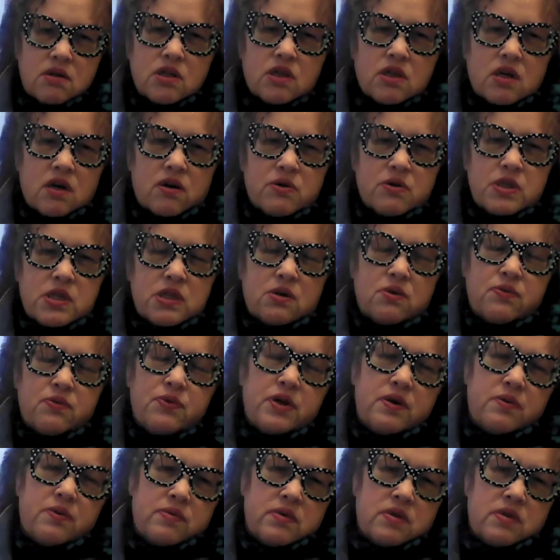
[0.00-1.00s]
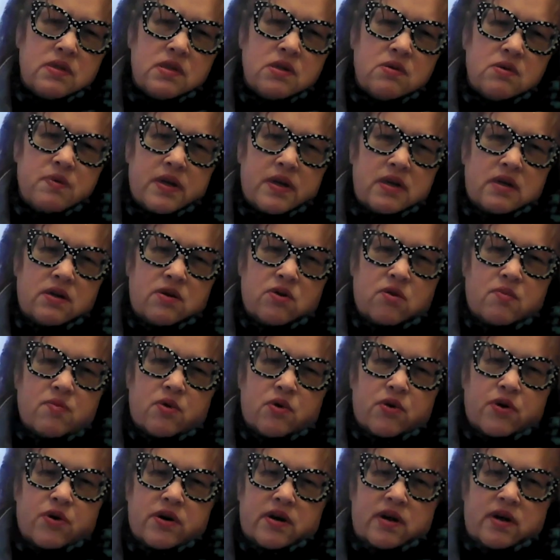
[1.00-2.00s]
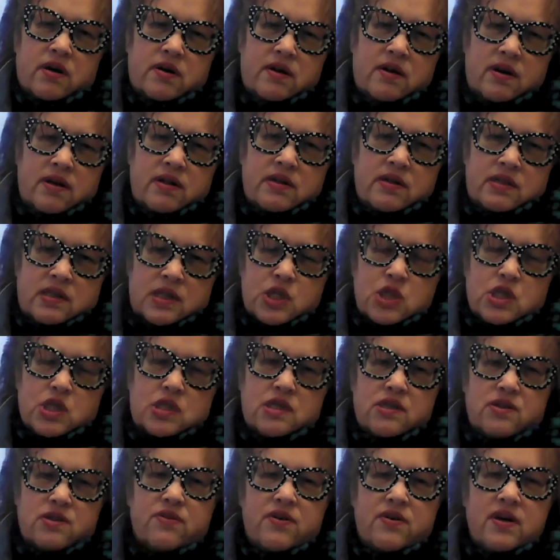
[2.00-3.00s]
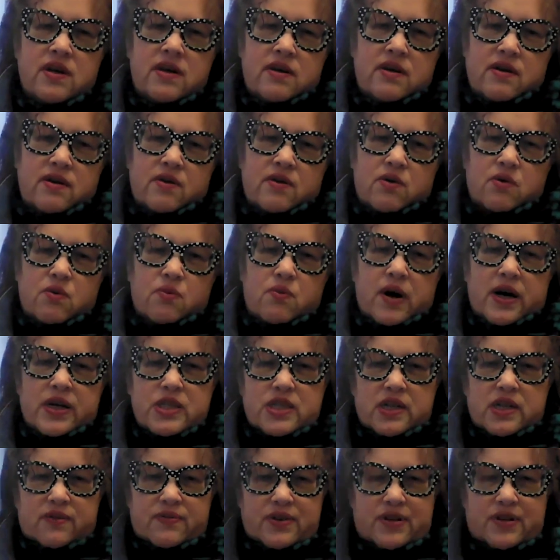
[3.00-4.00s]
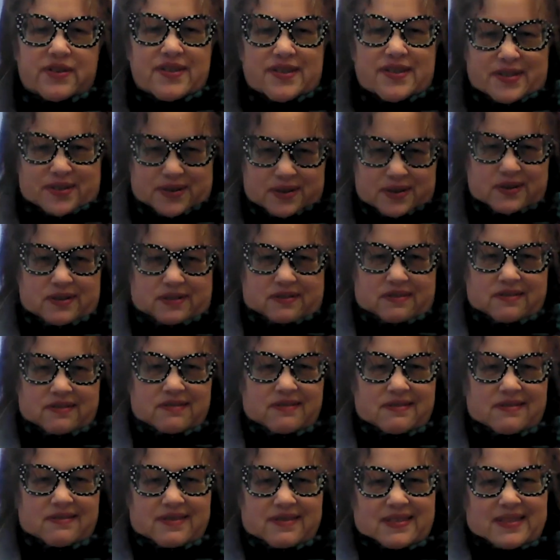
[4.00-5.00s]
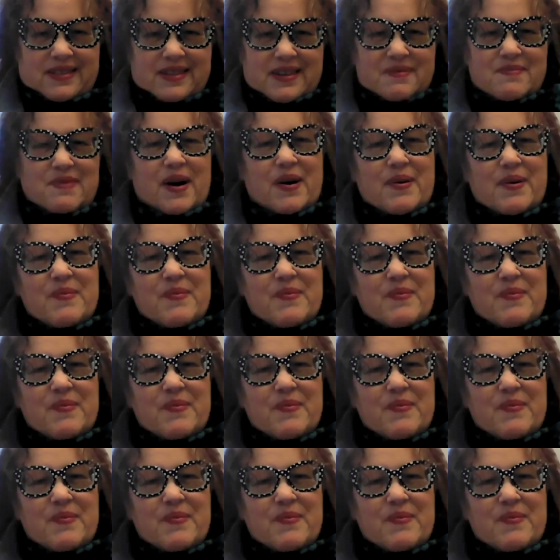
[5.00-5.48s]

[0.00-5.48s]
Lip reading: go to if we do want to know more, in addition to watching for your article to come out.